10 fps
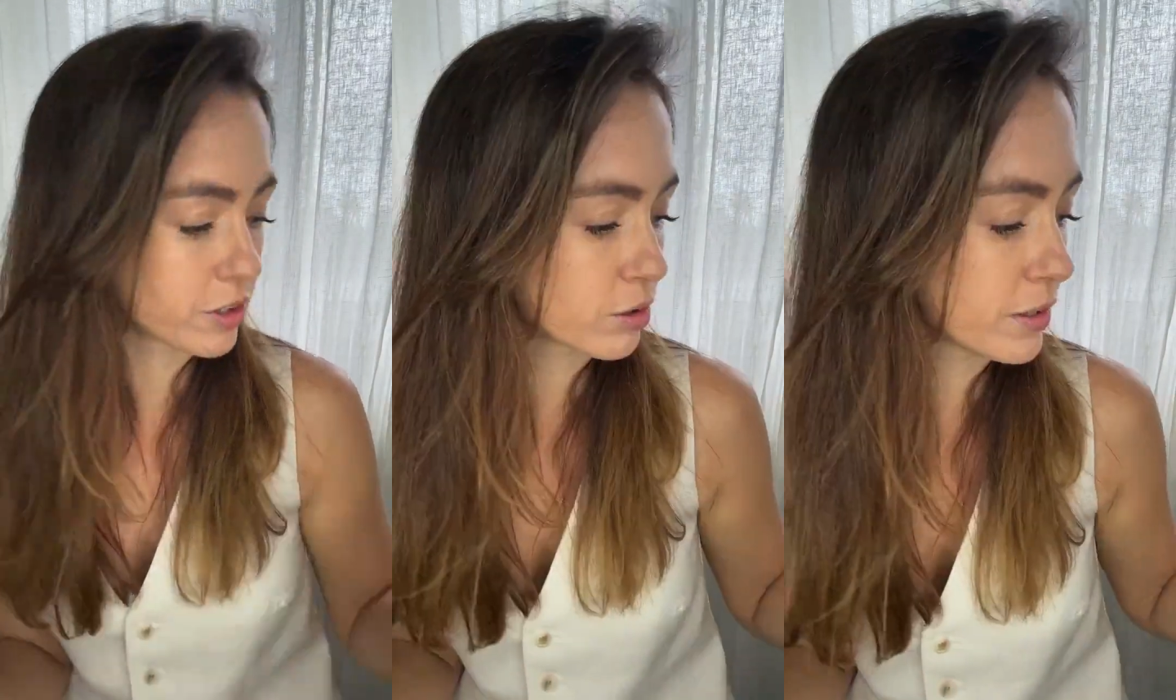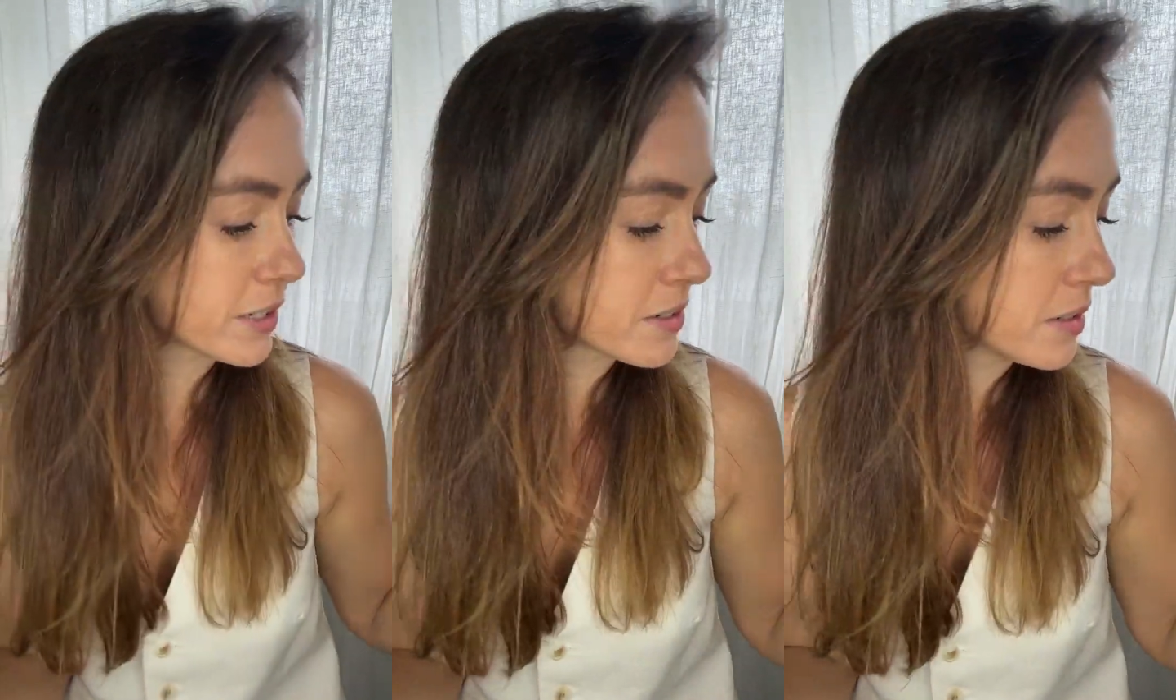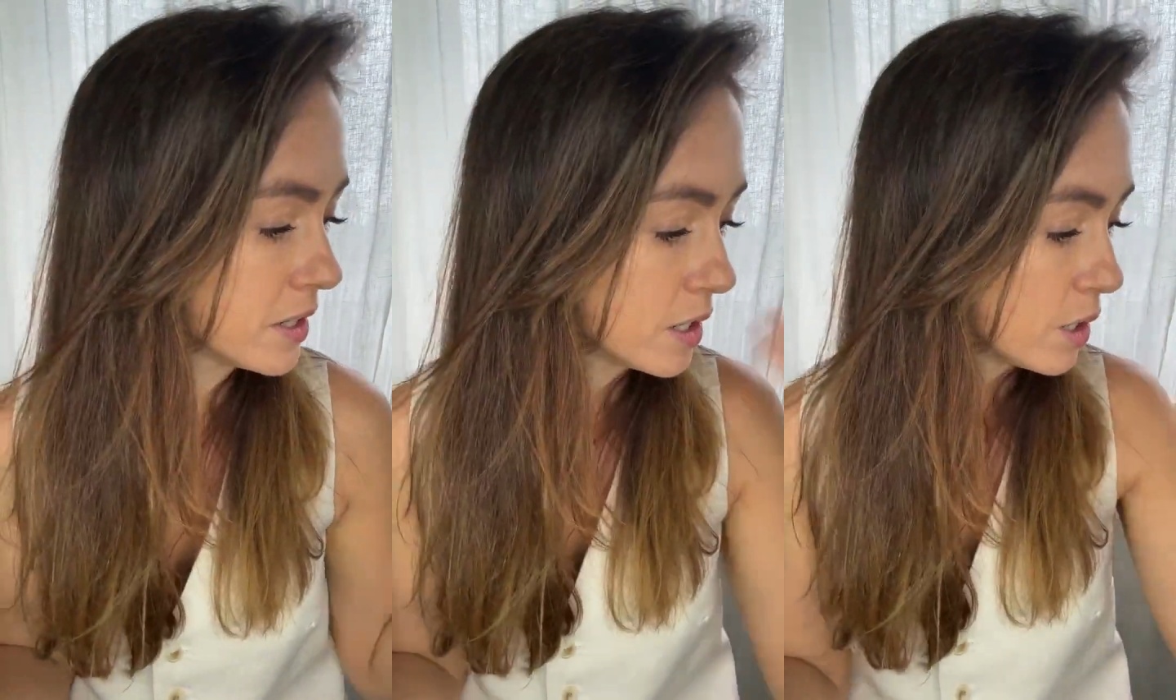the correct
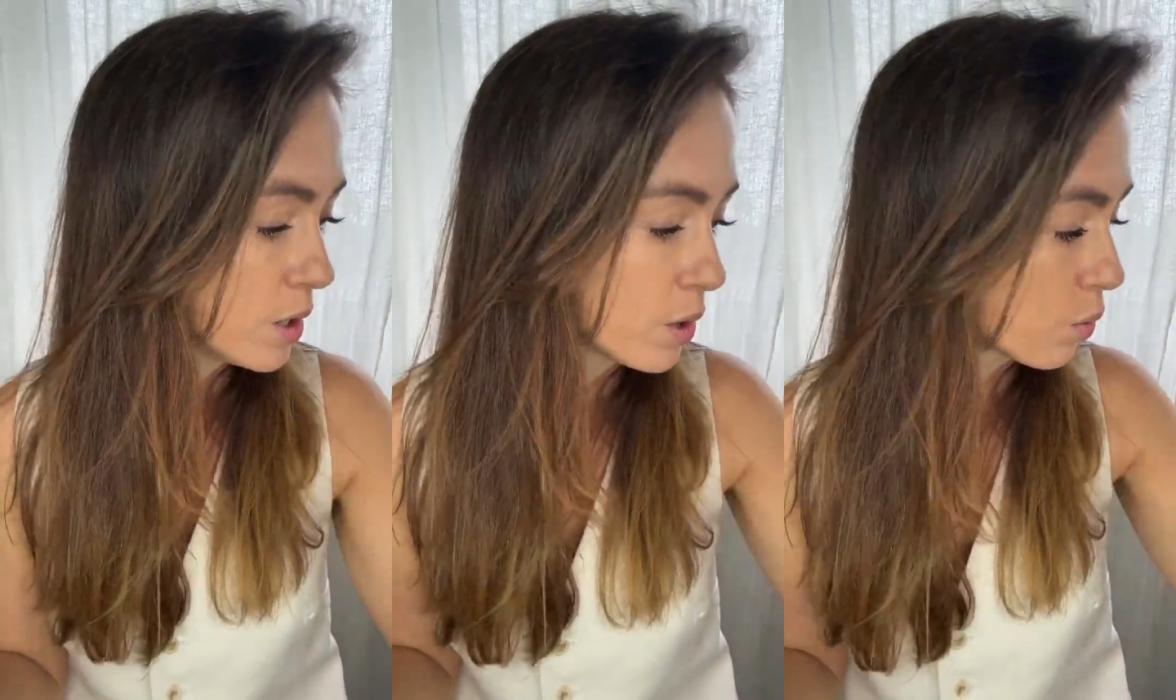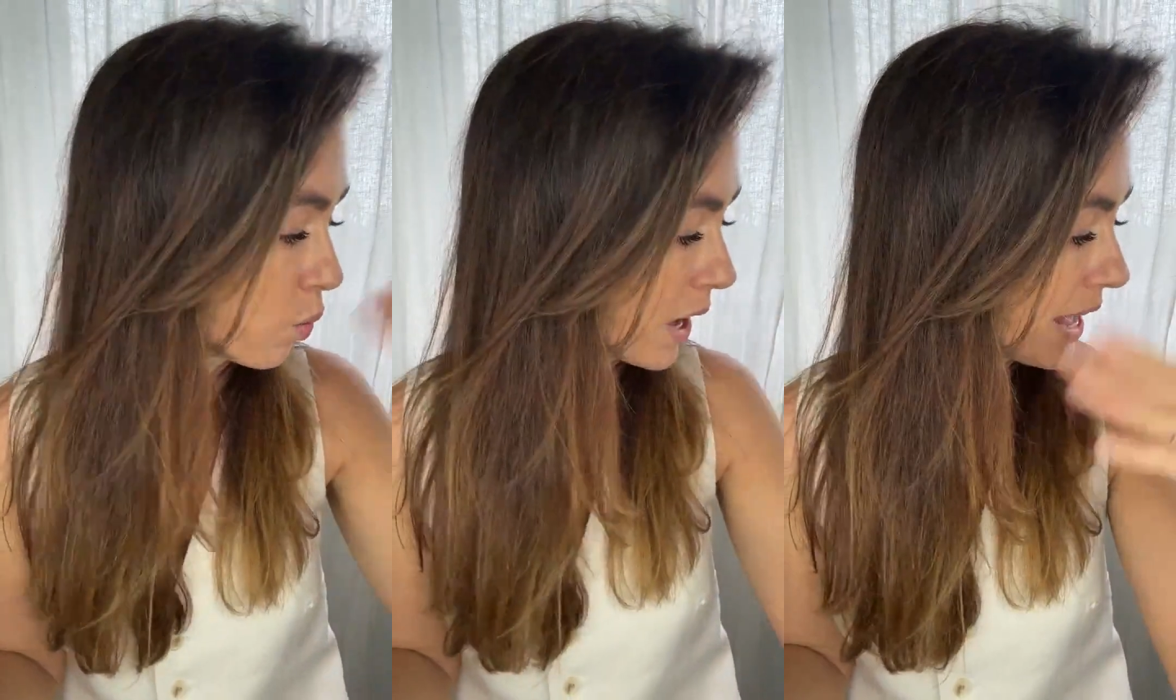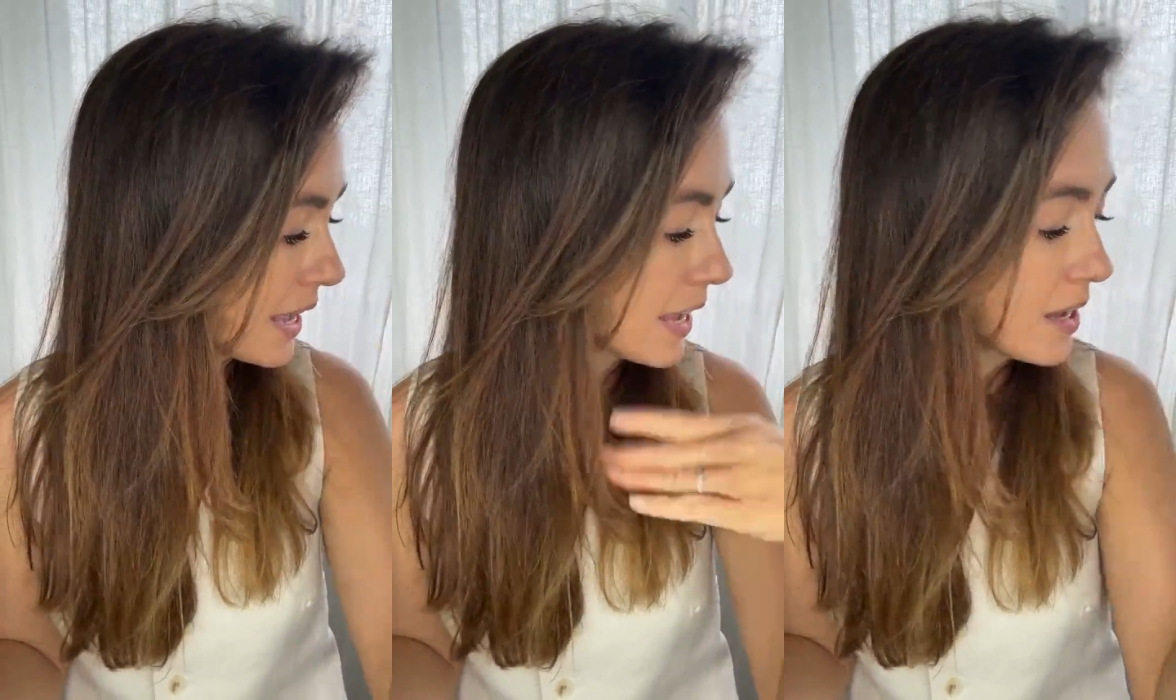
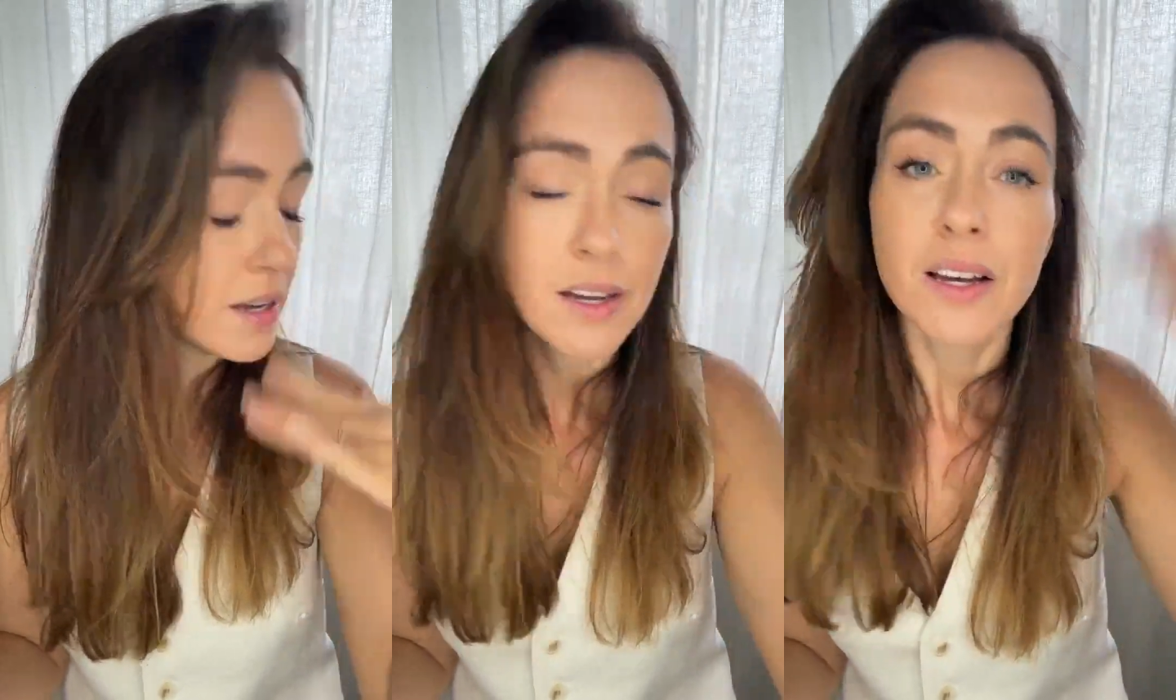way.